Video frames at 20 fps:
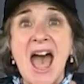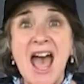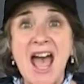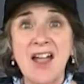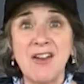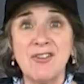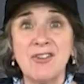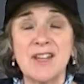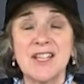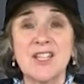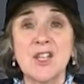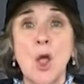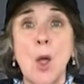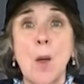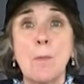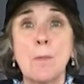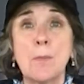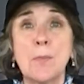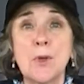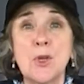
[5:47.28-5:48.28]
Harry's
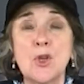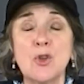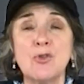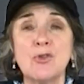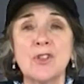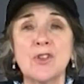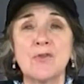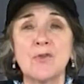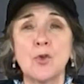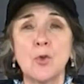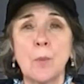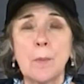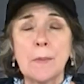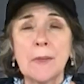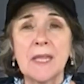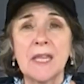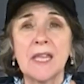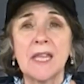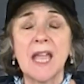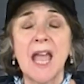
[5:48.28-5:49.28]
beautiful
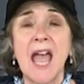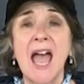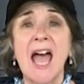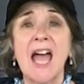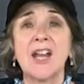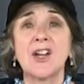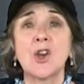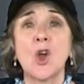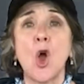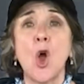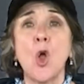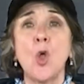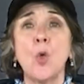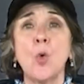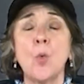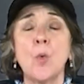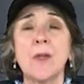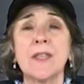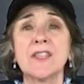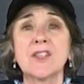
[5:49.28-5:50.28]
beak and
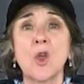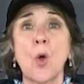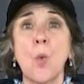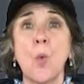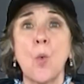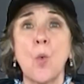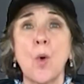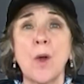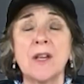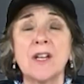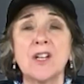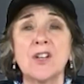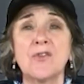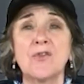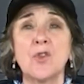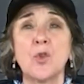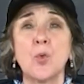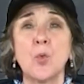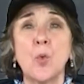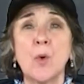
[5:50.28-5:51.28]
Olwen's
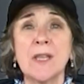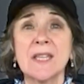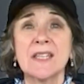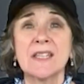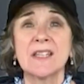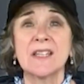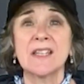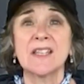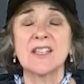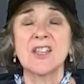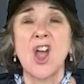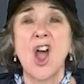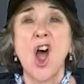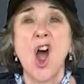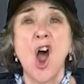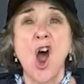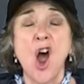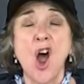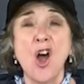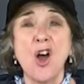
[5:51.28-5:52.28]
wonderful whiskers
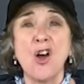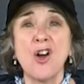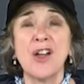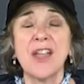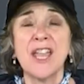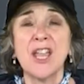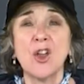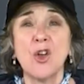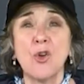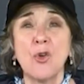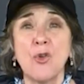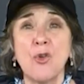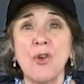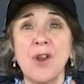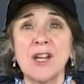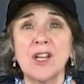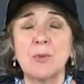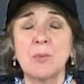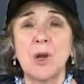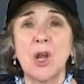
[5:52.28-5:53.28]
are
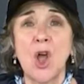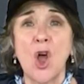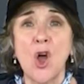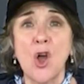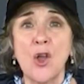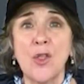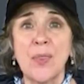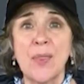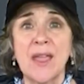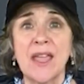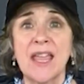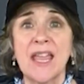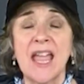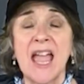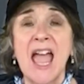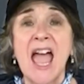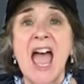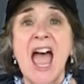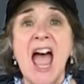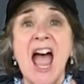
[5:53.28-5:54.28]
incredible, aren't they?
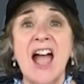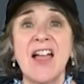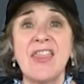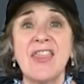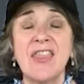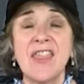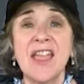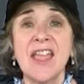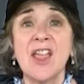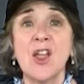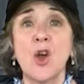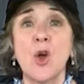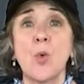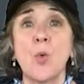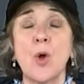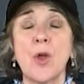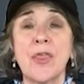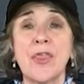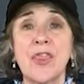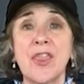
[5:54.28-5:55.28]
And they are
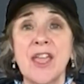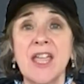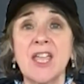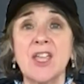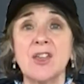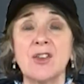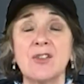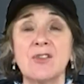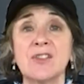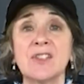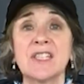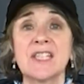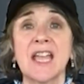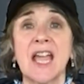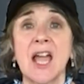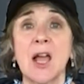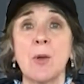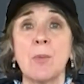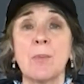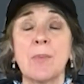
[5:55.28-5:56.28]
what they use to
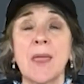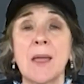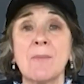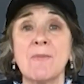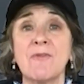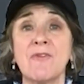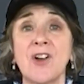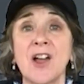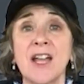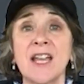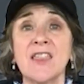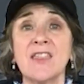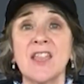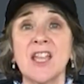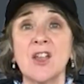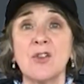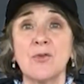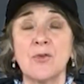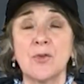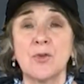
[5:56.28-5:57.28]
help them find
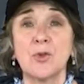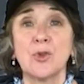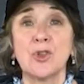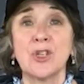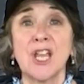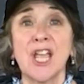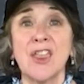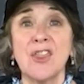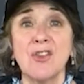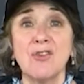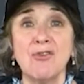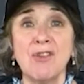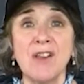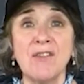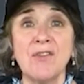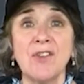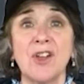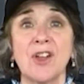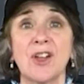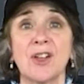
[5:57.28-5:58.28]
their food in the
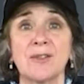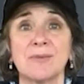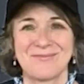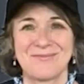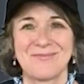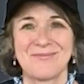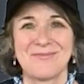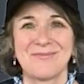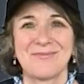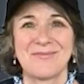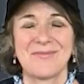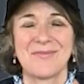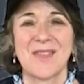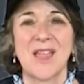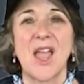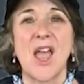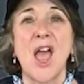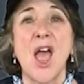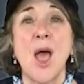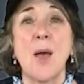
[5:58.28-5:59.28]
river.
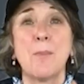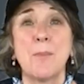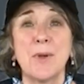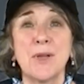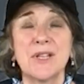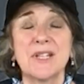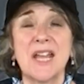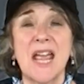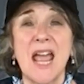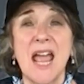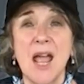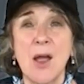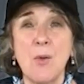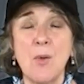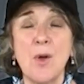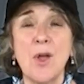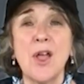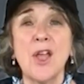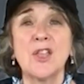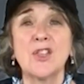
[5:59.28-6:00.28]
But
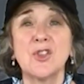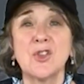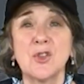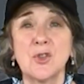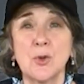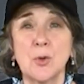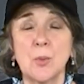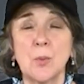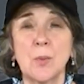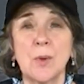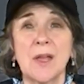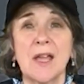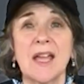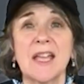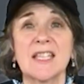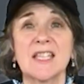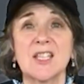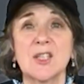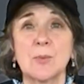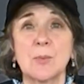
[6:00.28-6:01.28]
our super
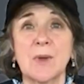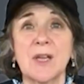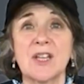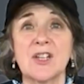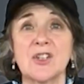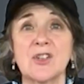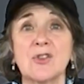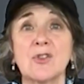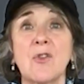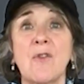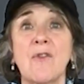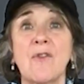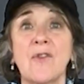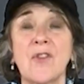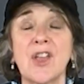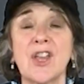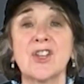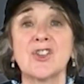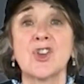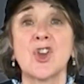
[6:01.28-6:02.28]
and special
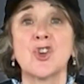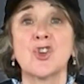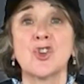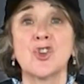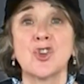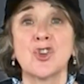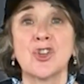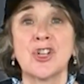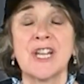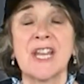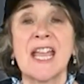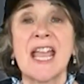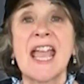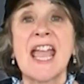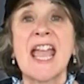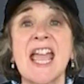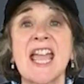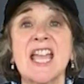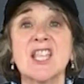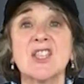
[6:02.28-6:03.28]
fish, Sioni,
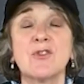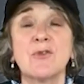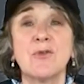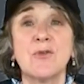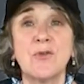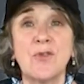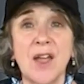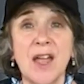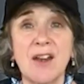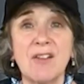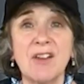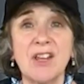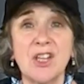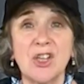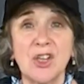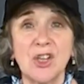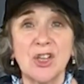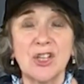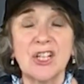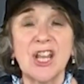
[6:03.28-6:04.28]
is very
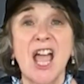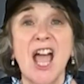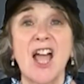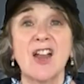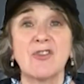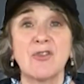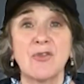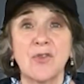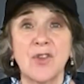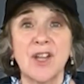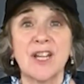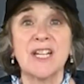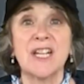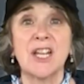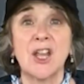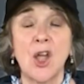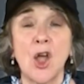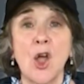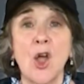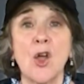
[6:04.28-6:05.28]
good at
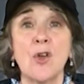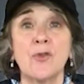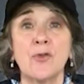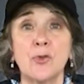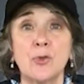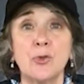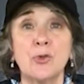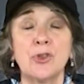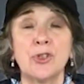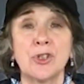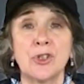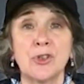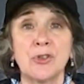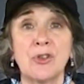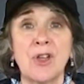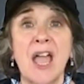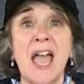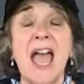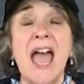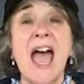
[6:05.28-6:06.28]
finding her food
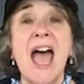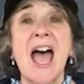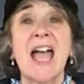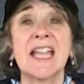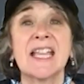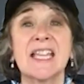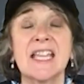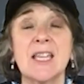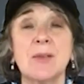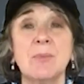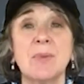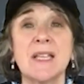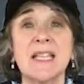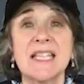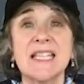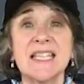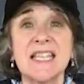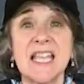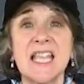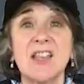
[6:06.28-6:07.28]
too and keeping
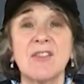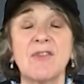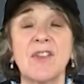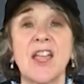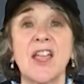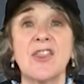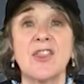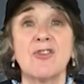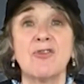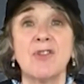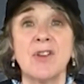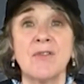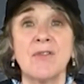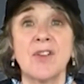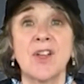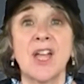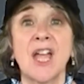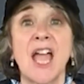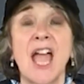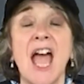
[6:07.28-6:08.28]
safe in the
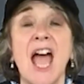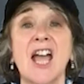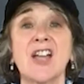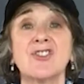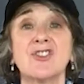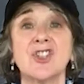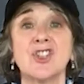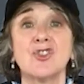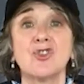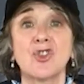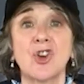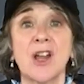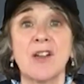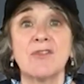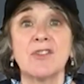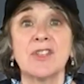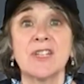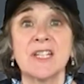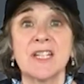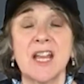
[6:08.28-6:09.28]
river as she
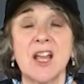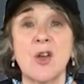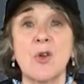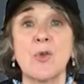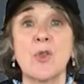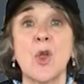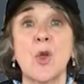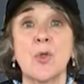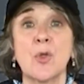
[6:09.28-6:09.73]
travels down